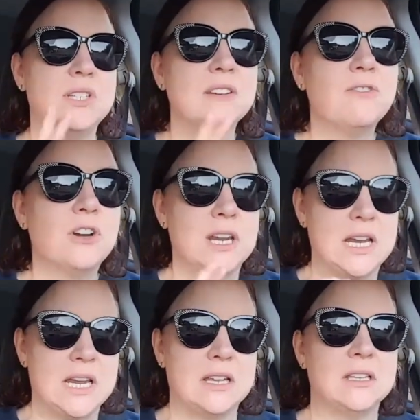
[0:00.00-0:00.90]
different
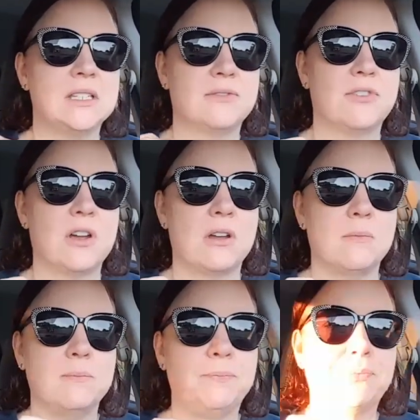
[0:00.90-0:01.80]
it is
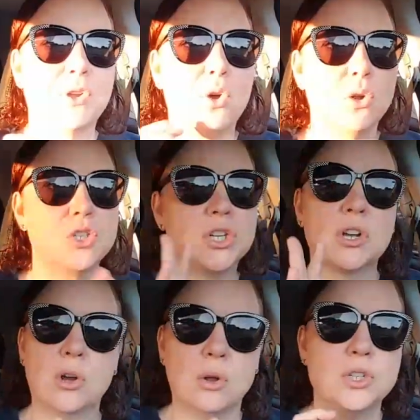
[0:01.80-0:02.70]
from culture
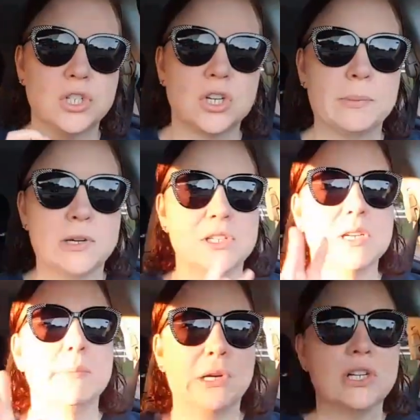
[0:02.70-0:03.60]
to culture,
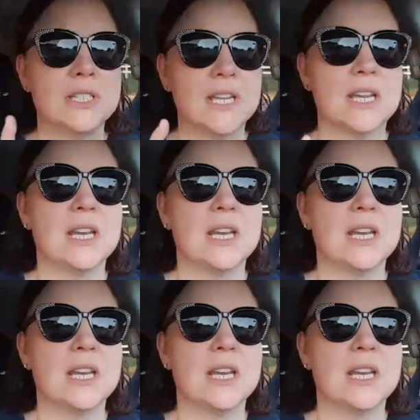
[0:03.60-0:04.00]
person to person,